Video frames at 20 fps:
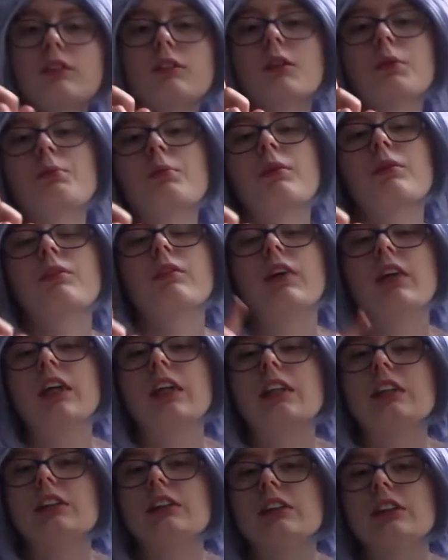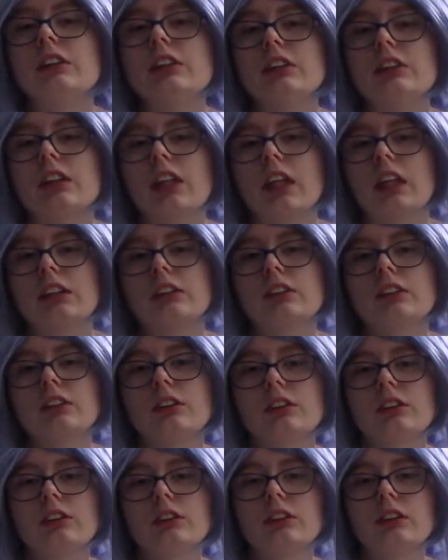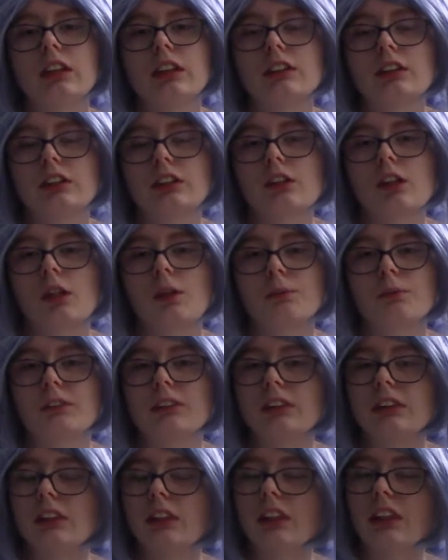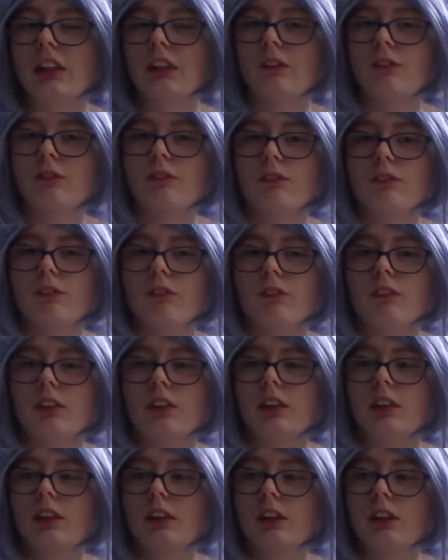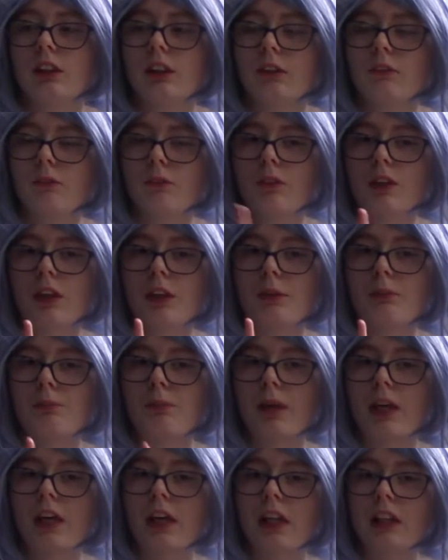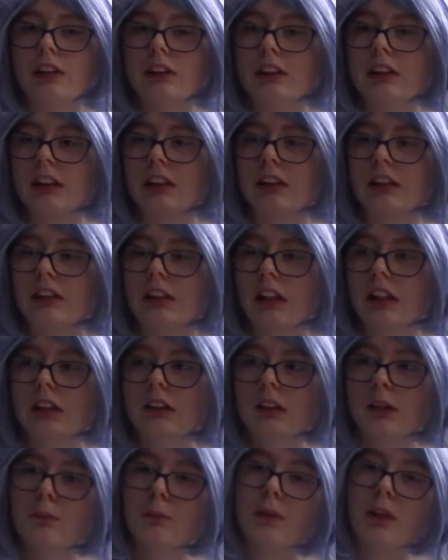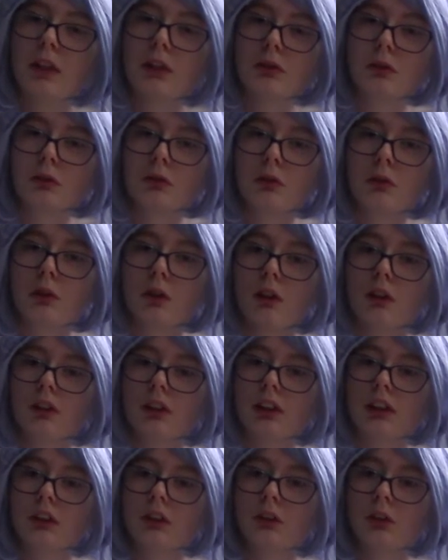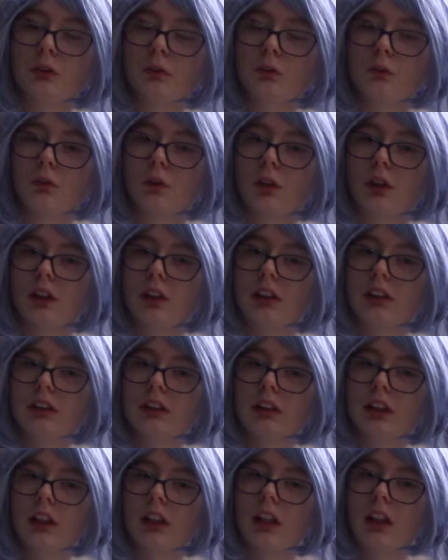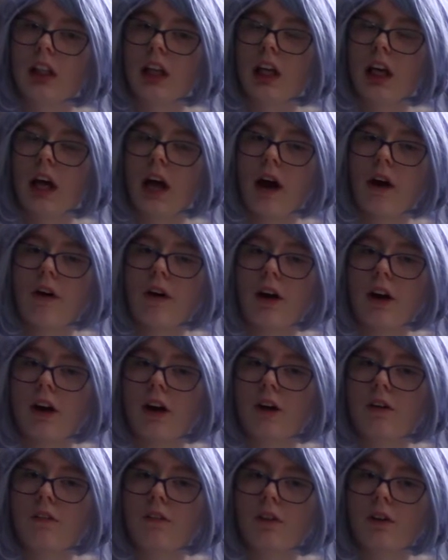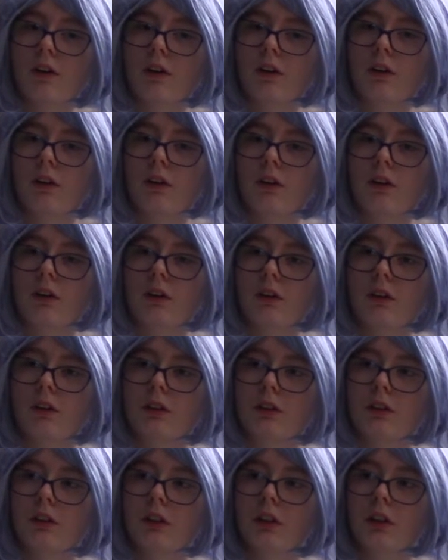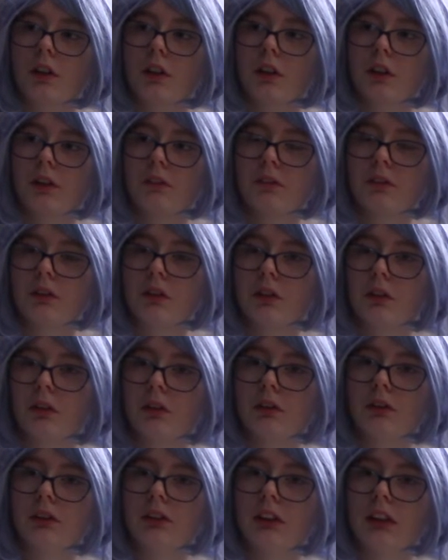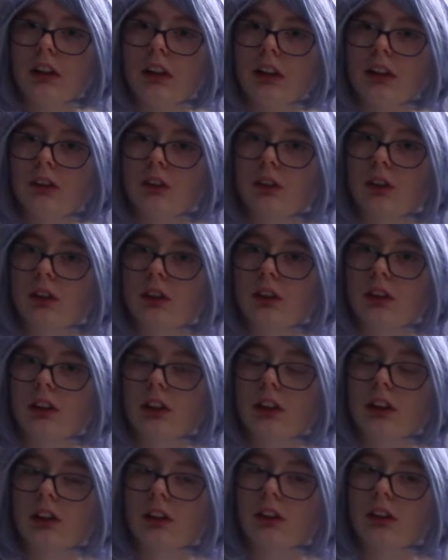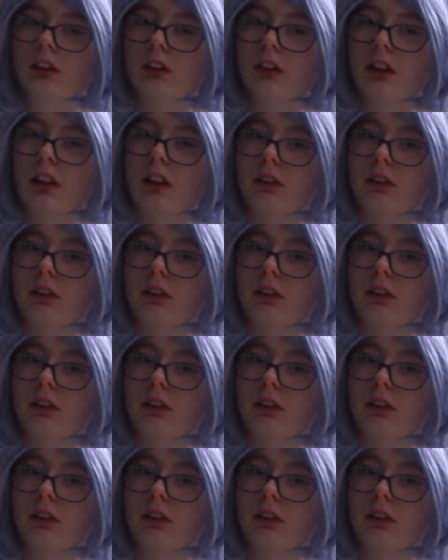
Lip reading: number 1, you can do the synopsis in one page. It could technically be as long as you want. However, if you go the traditional